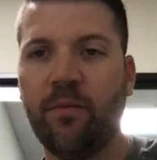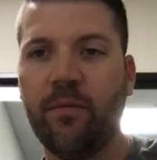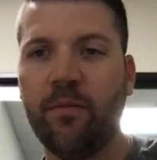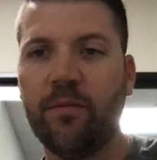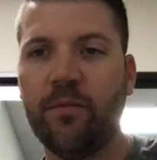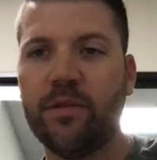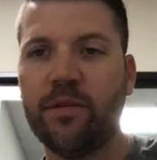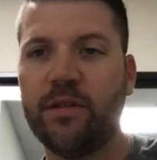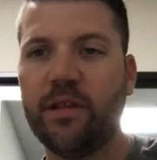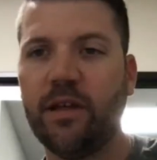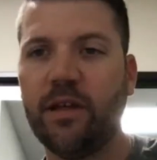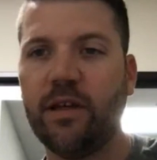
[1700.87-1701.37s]

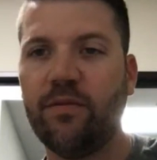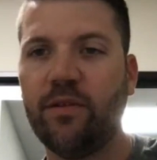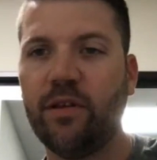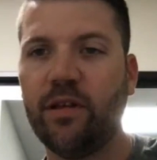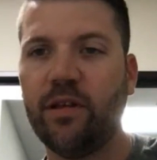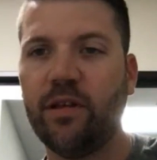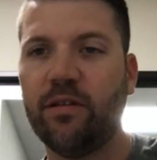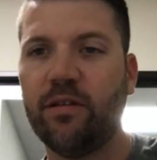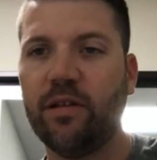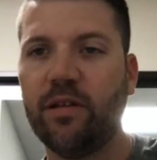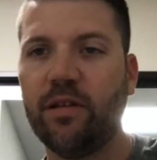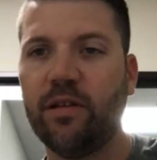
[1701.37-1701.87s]

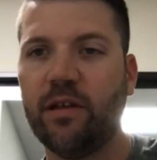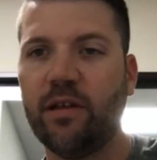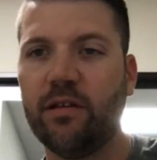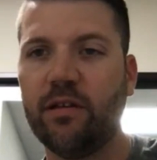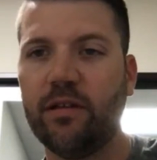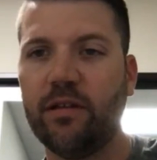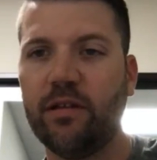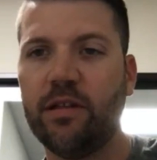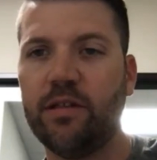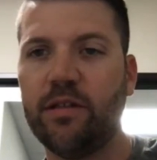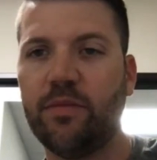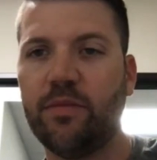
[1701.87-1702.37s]
Stephanie says,
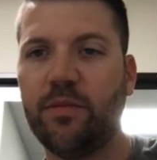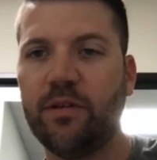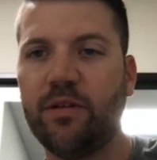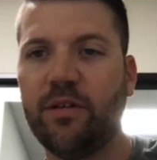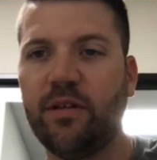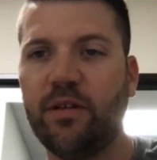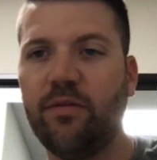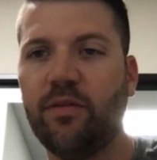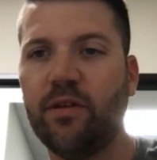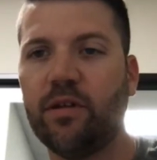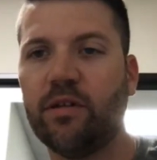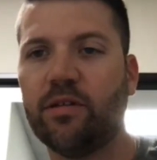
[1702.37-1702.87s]
any
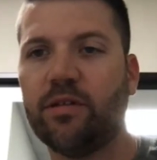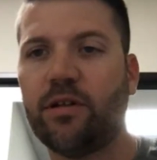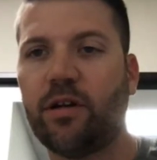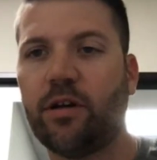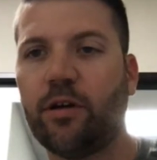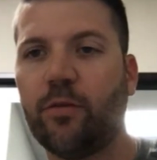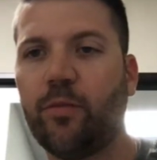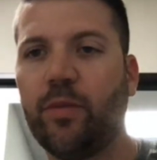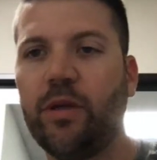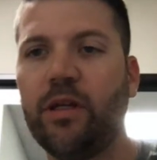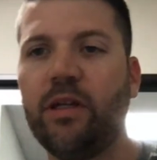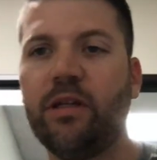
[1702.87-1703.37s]
specific
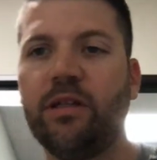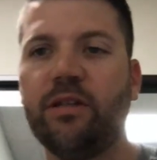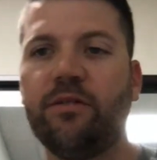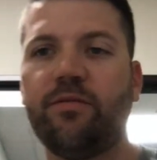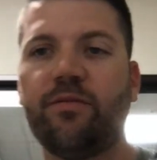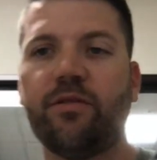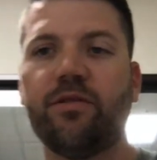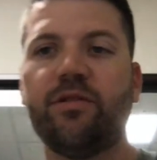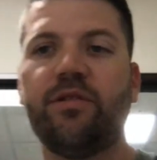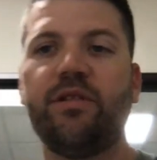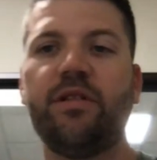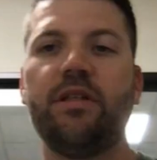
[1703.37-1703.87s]
terpenes
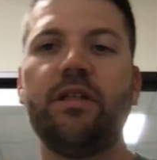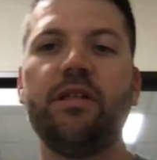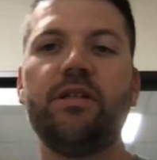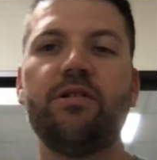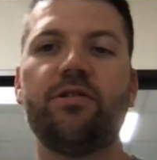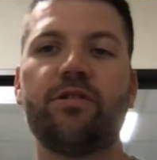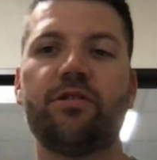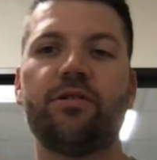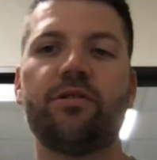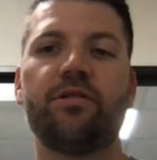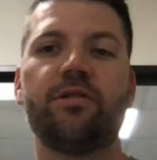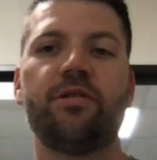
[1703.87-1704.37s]
for
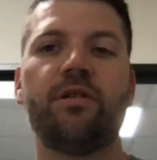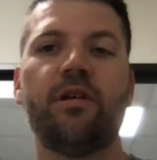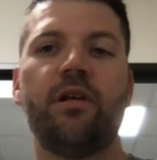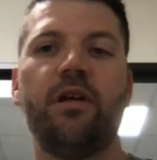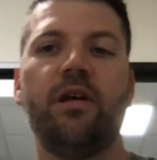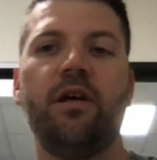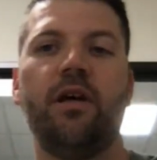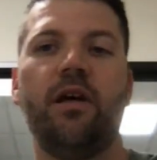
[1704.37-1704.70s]
seizures?